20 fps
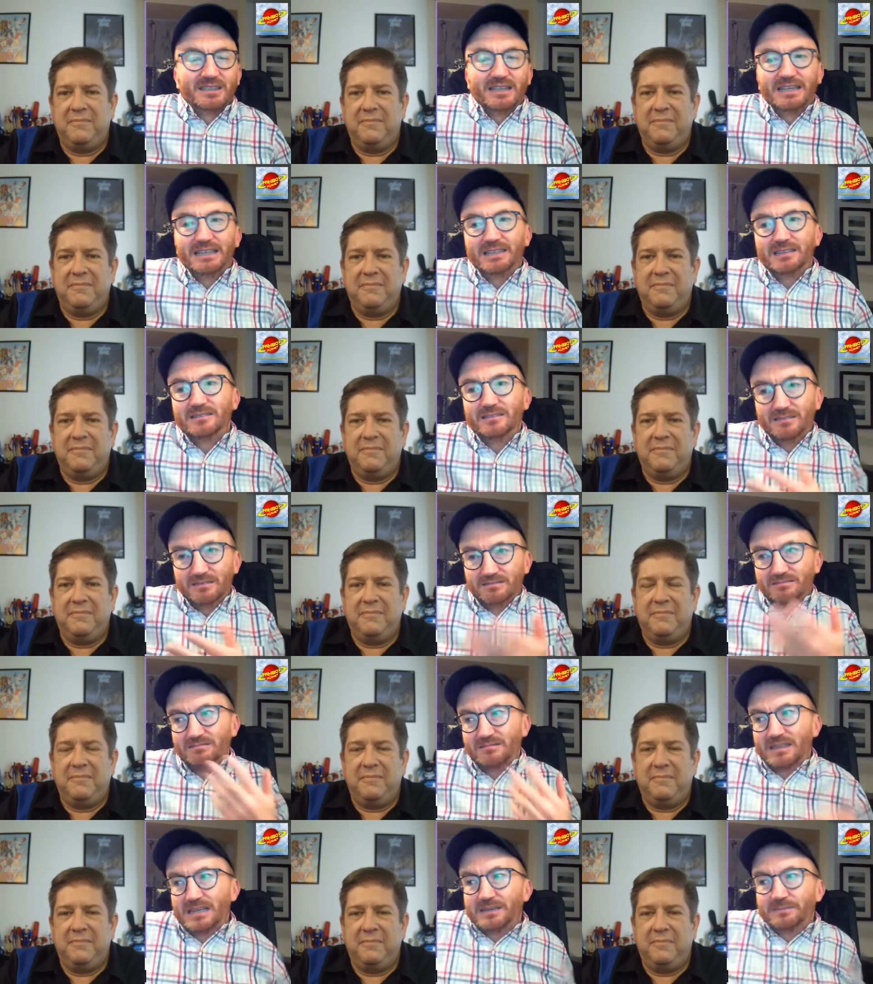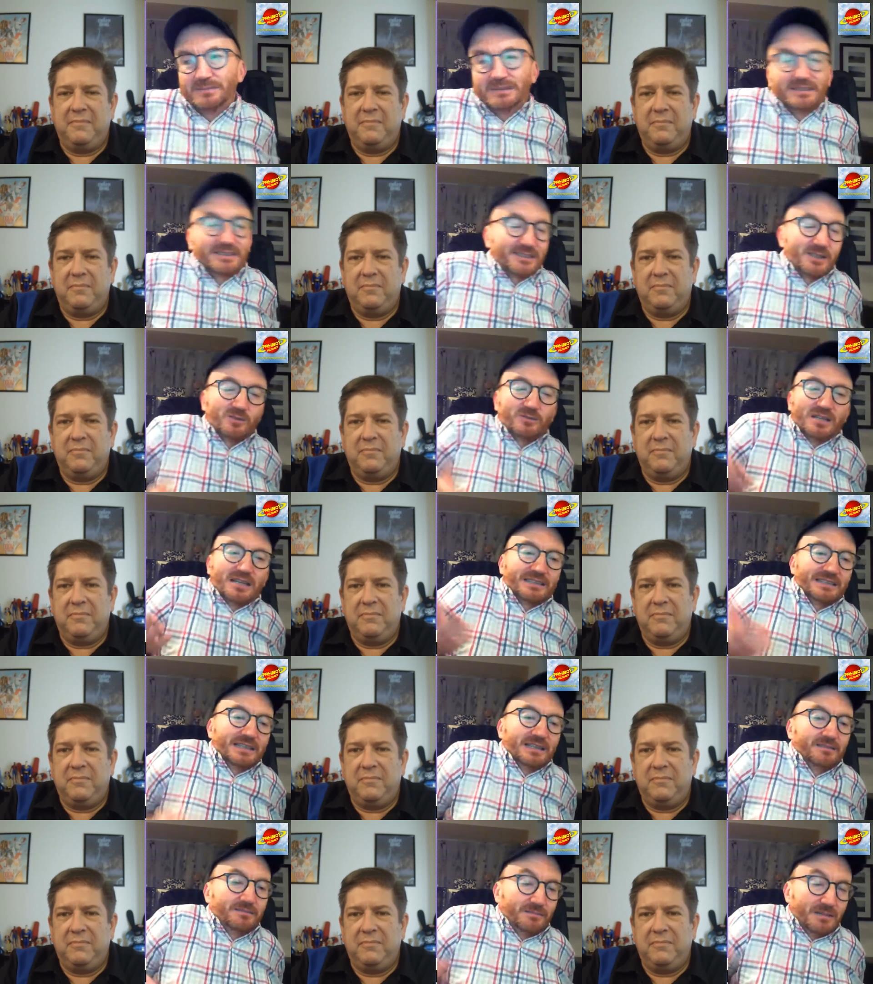Speaker 1: And I've been so
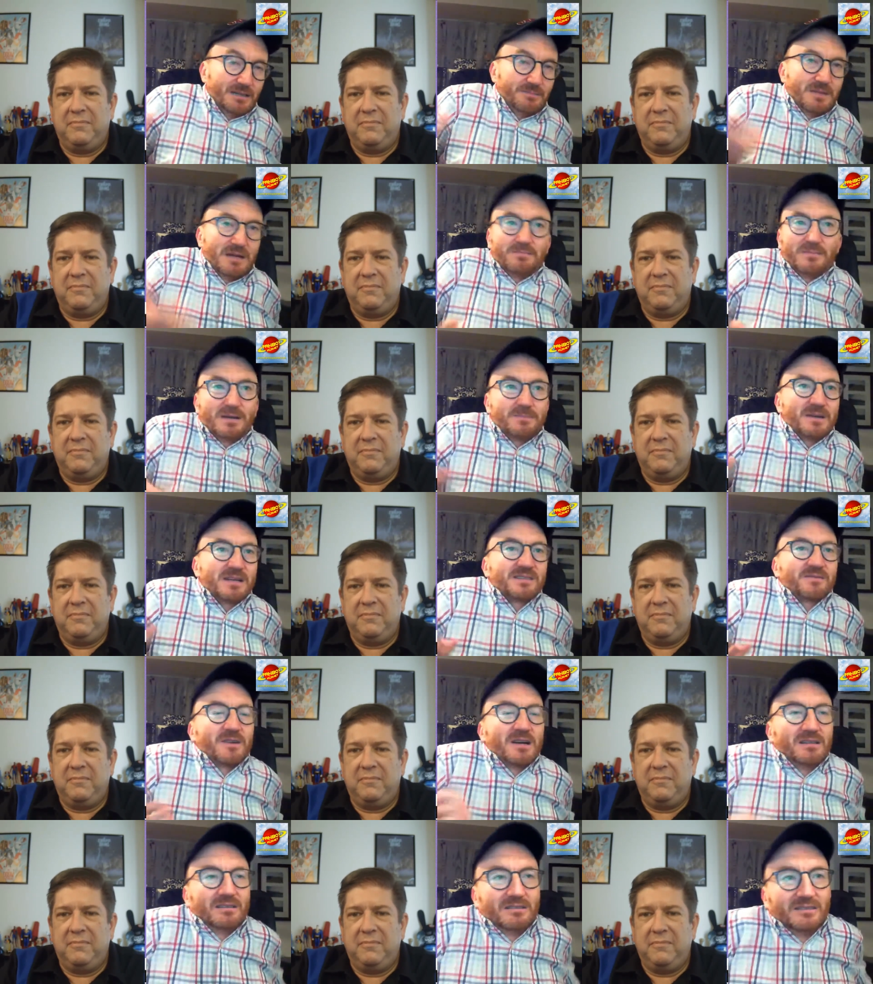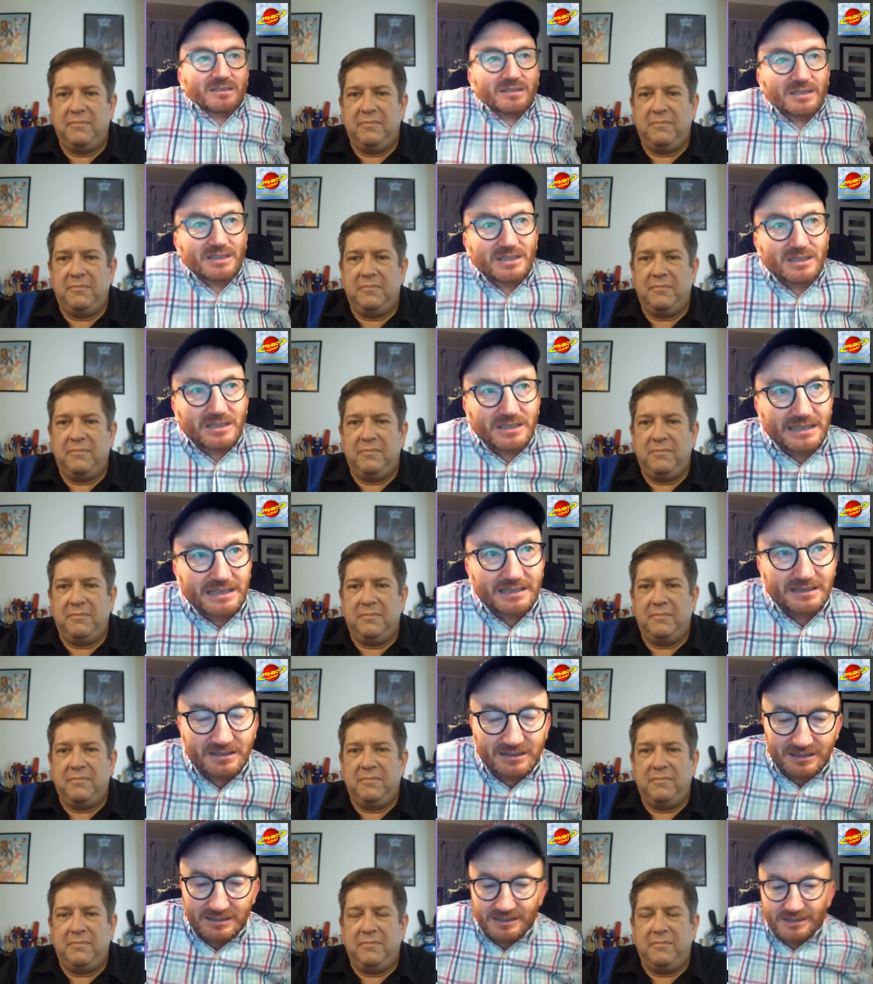lucky. I met my best friend
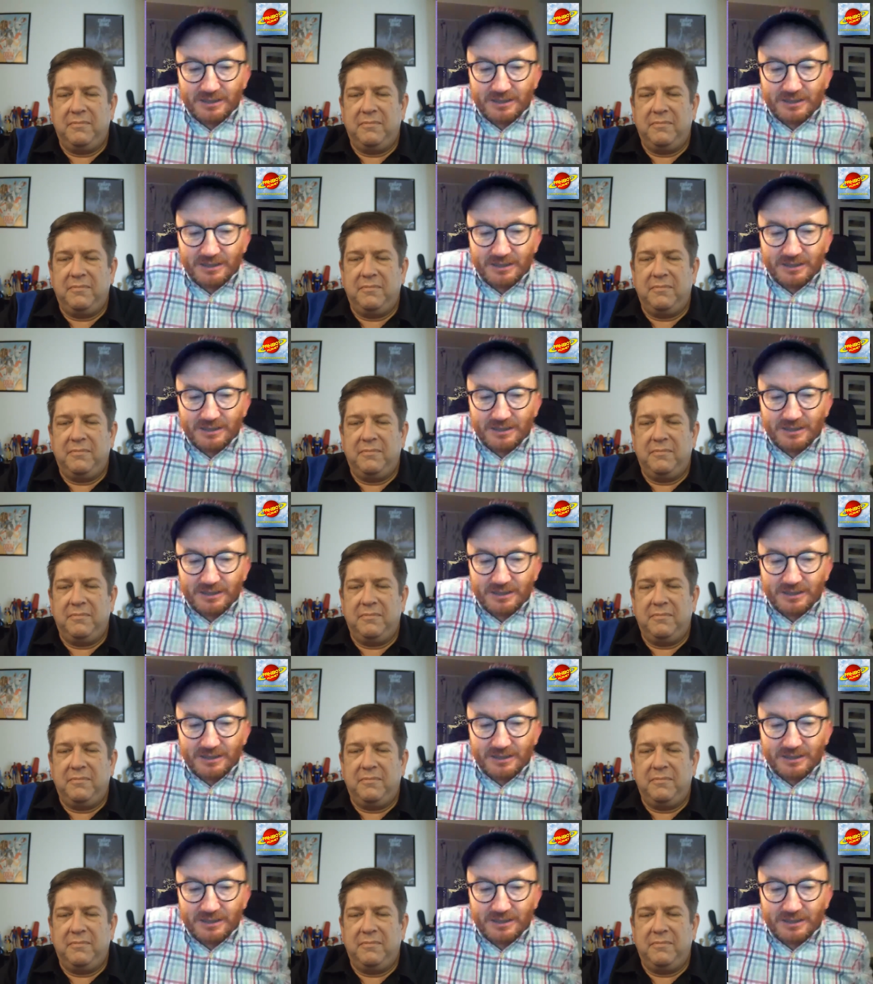in